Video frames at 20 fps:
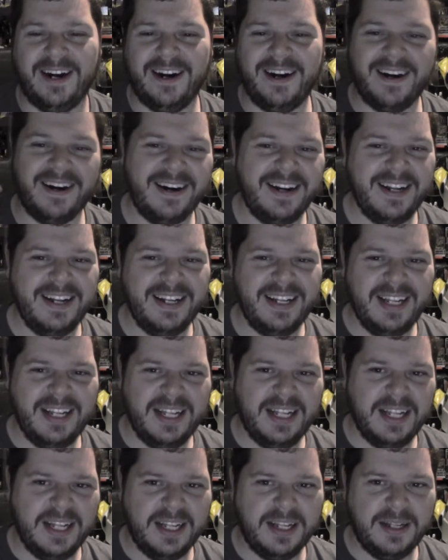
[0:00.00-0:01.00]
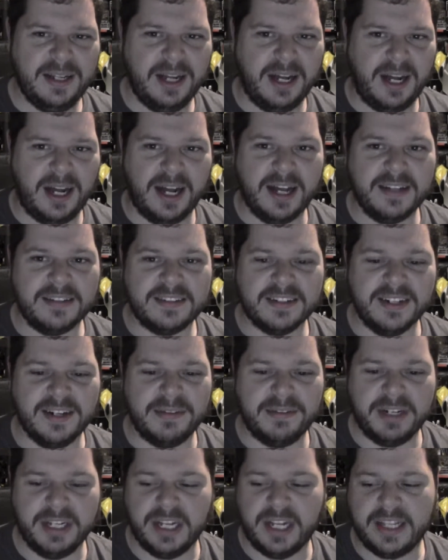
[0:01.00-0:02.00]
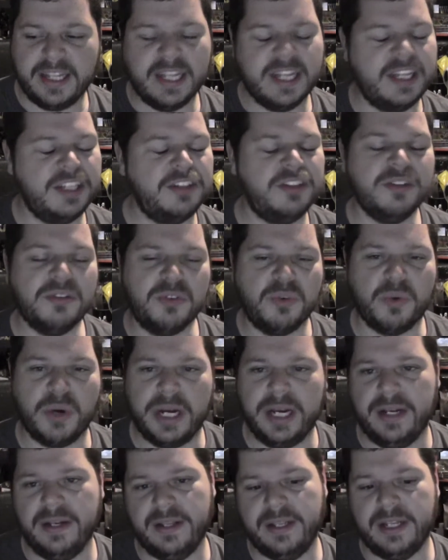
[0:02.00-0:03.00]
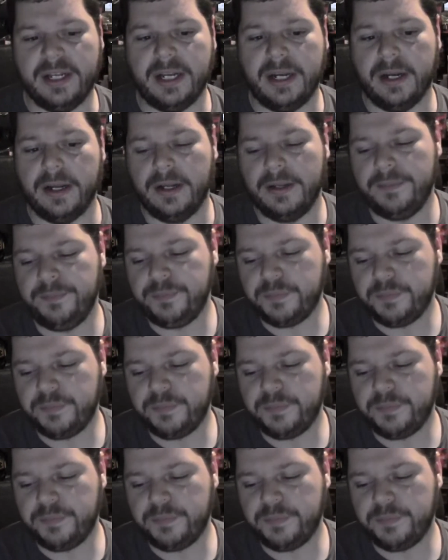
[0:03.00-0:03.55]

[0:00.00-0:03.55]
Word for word: are a celebrity, I think is a great thing